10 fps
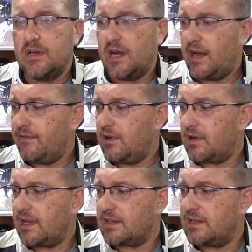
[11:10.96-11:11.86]
Have a look
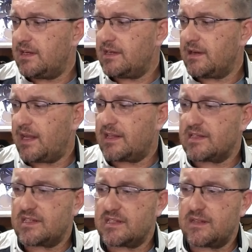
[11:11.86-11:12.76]
at the
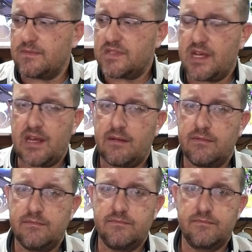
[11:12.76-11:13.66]
systems there.
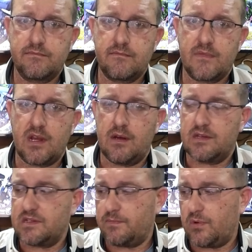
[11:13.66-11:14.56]

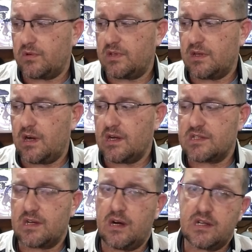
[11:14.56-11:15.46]
Support the guys.
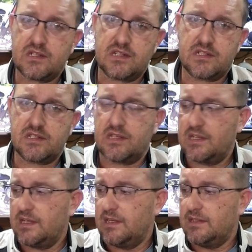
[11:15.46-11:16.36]

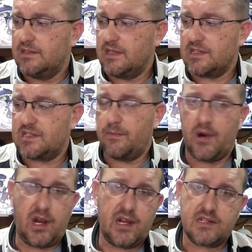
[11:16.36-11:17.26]
It's a
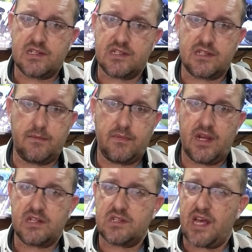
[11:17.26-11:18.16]
brilliant system.
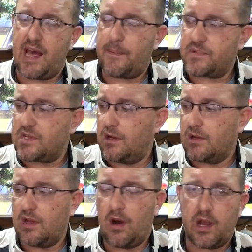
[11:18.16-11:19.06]
It's
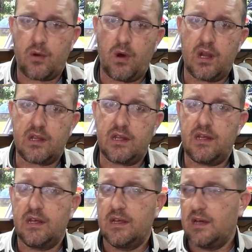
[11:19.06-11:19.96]
absolutely high
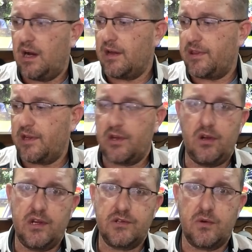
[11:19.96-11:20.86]
quality. I think you'll
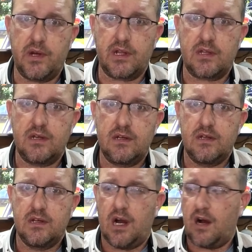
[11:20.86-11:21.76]
enjoy it.
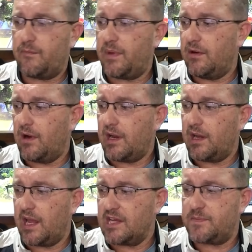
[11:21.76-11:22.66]
I've been
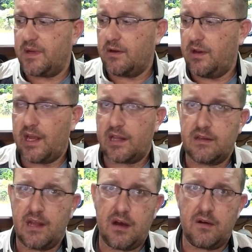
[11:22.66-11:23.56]
riding SP Connect
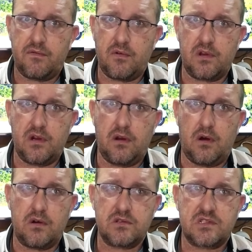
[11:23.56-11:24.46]
now for the
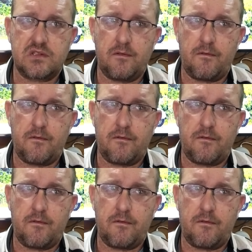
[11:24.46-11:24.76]
last